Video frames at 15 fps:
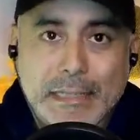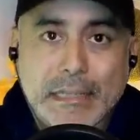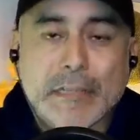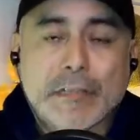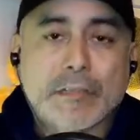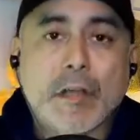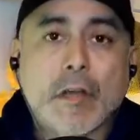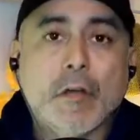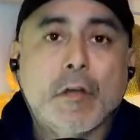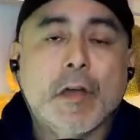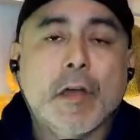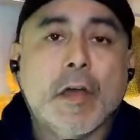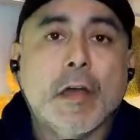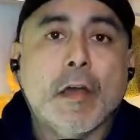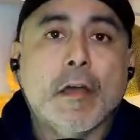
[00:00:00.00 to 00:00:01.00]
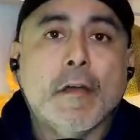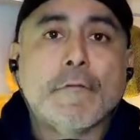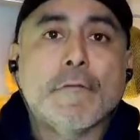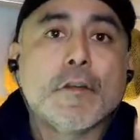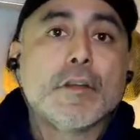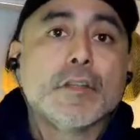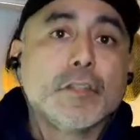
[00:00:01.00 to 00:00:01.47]
So
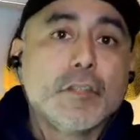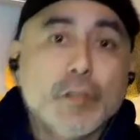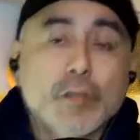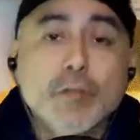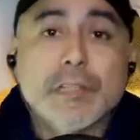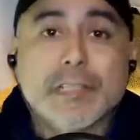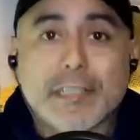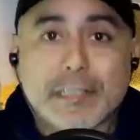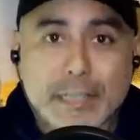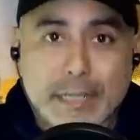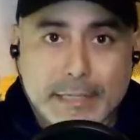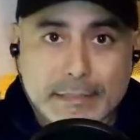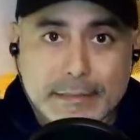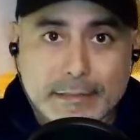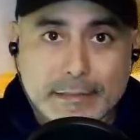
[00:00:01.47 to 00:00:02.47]
for you to say